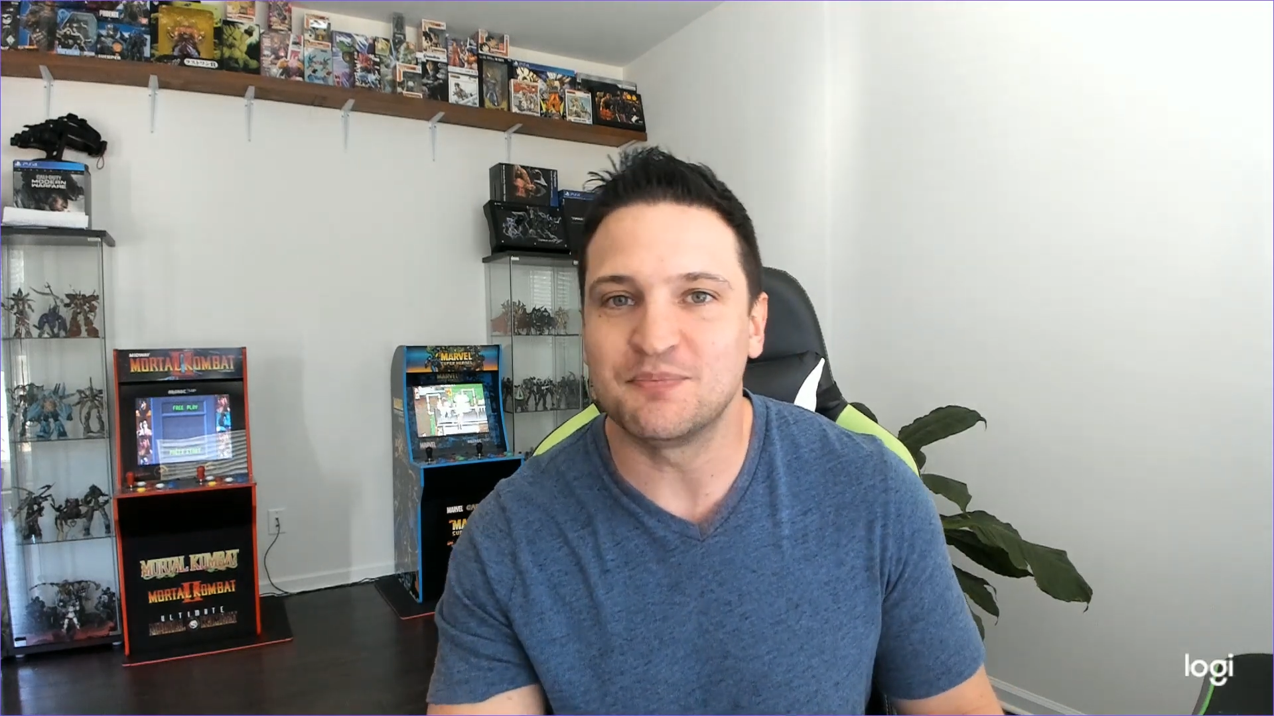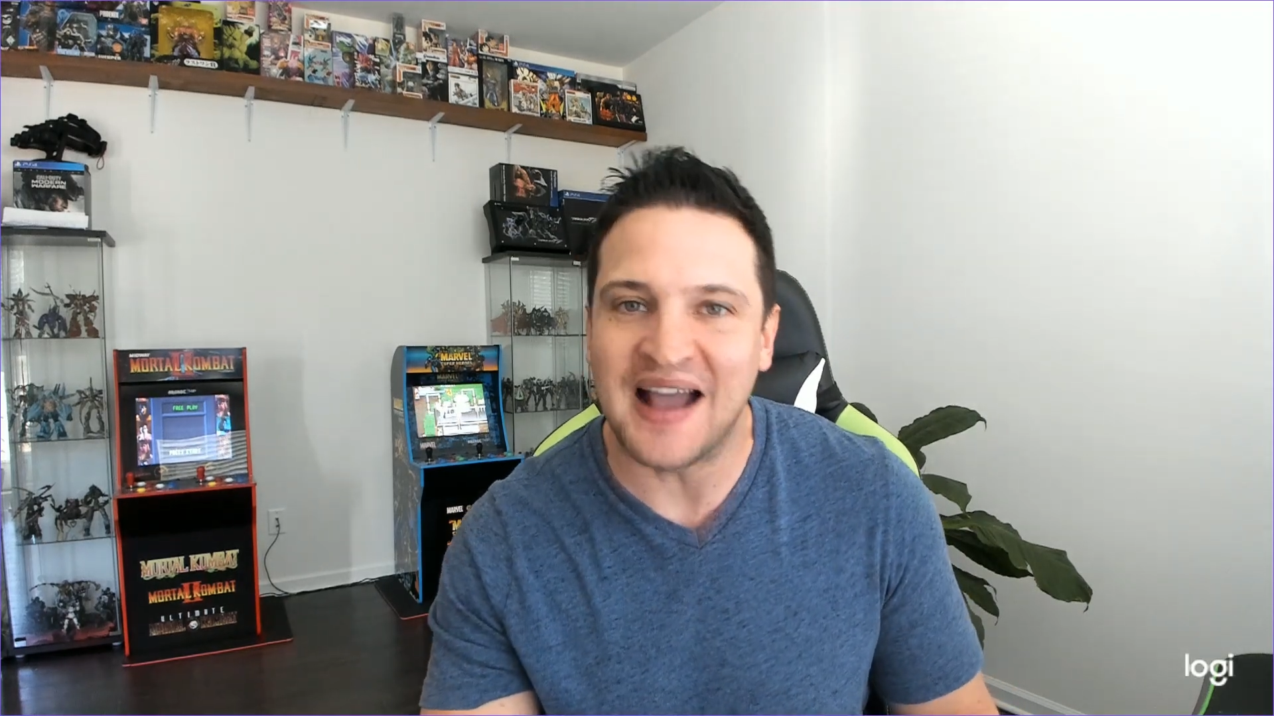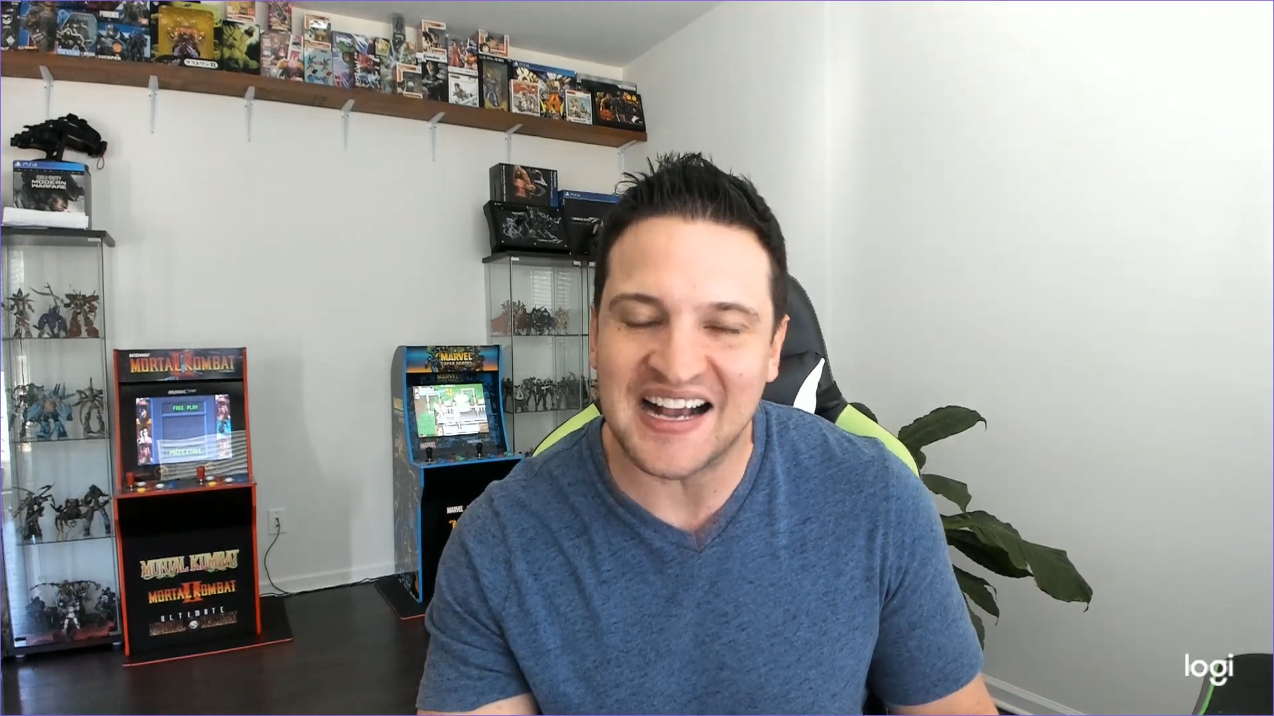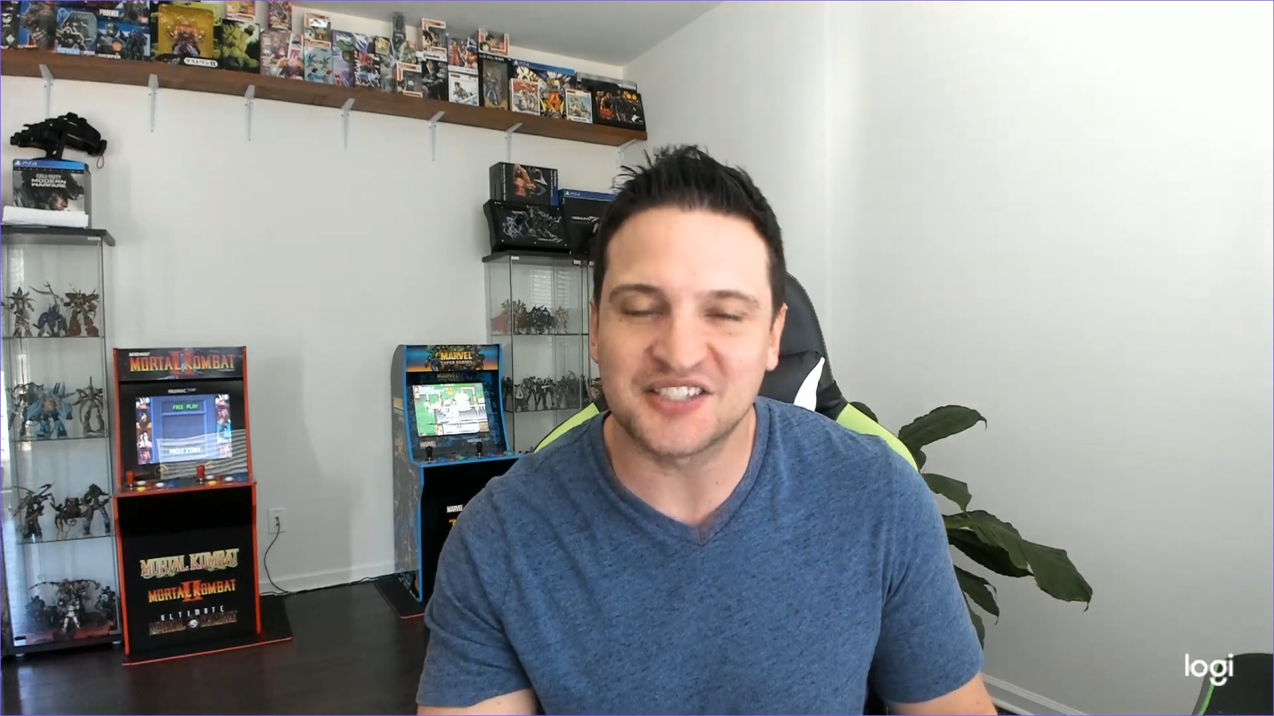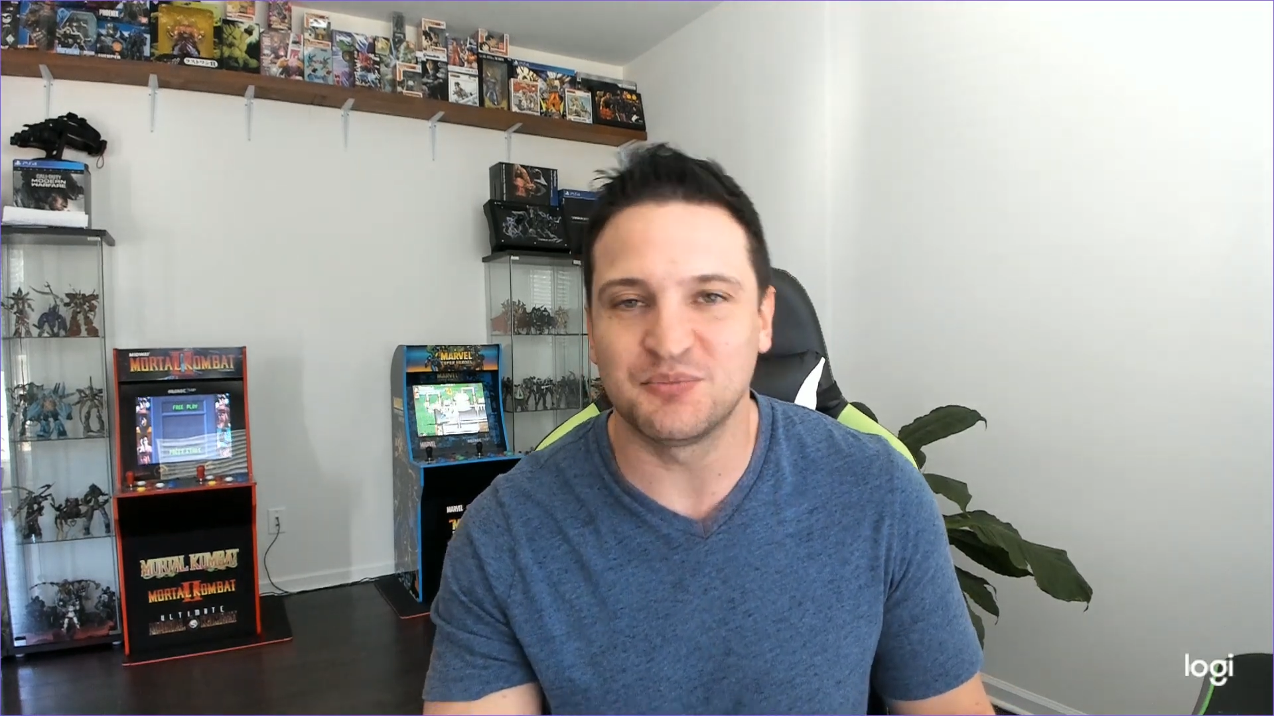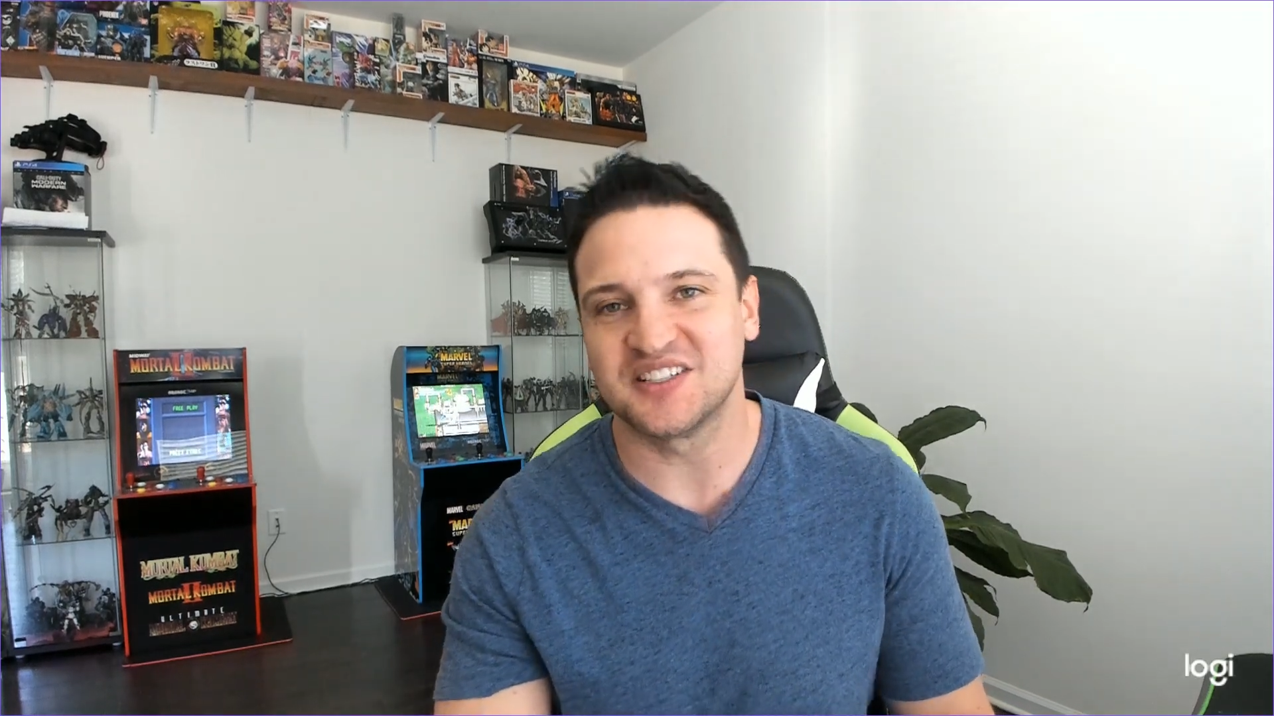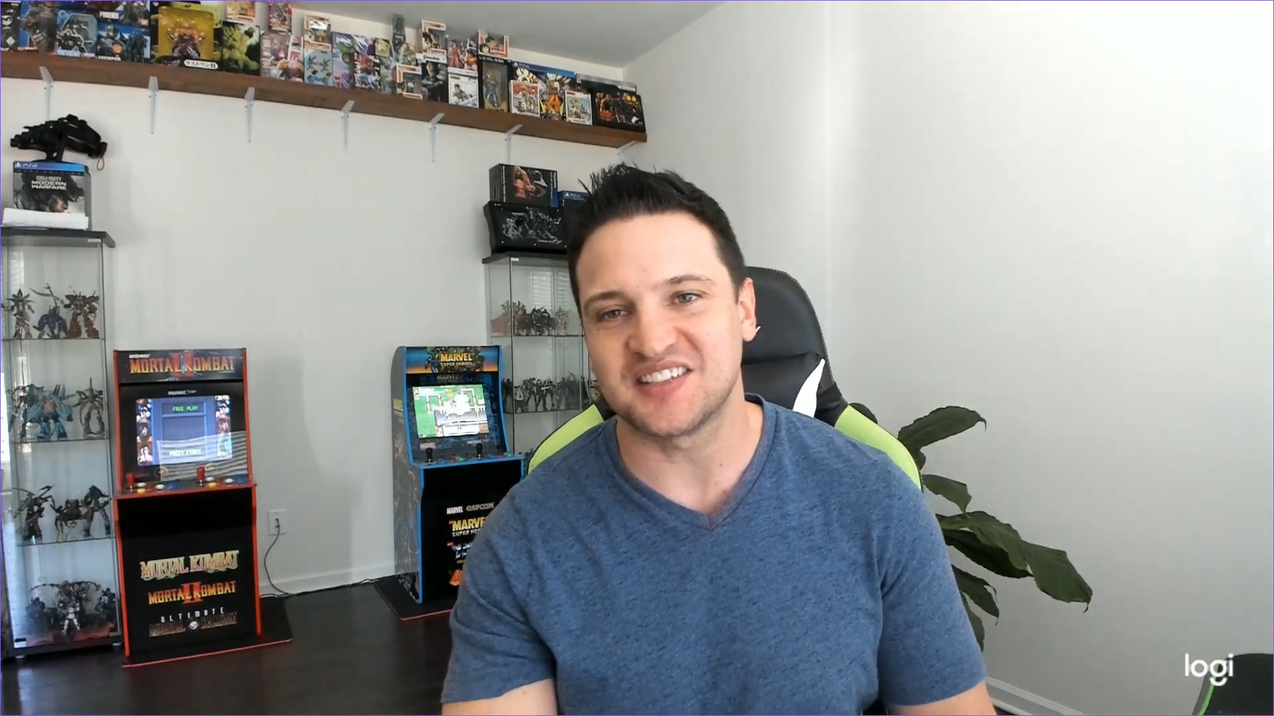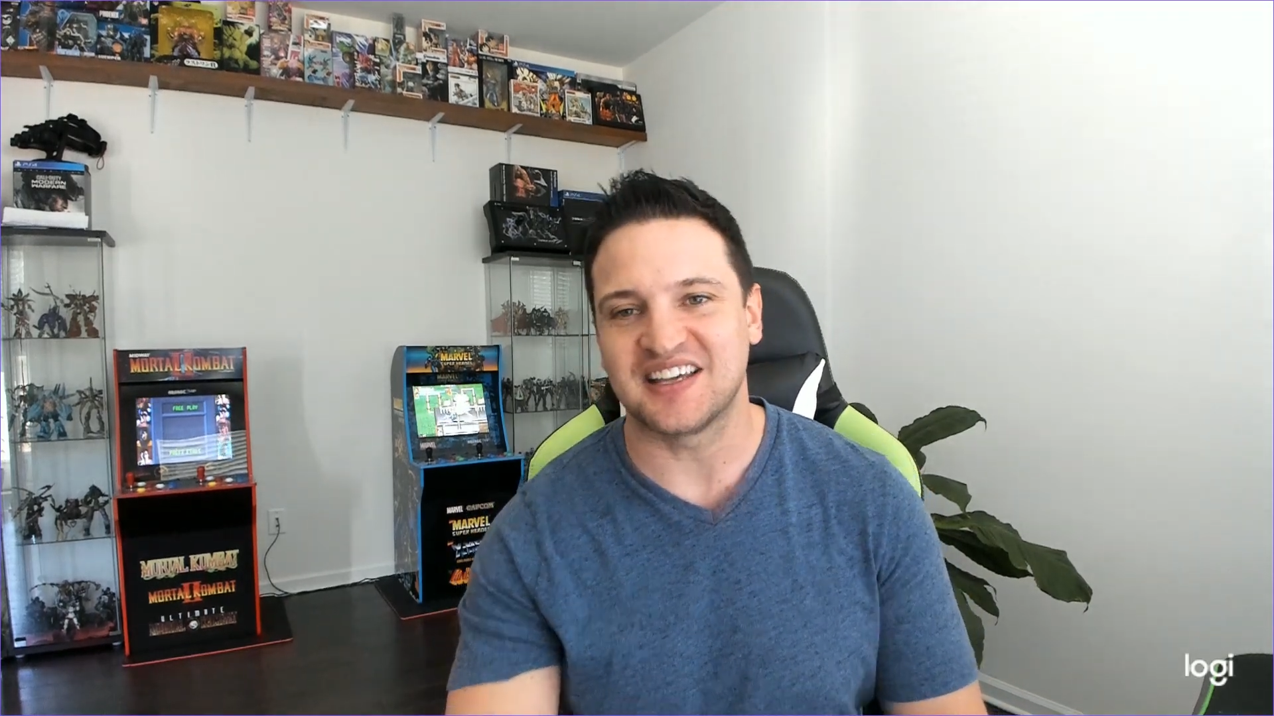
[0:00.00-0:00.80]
maximus,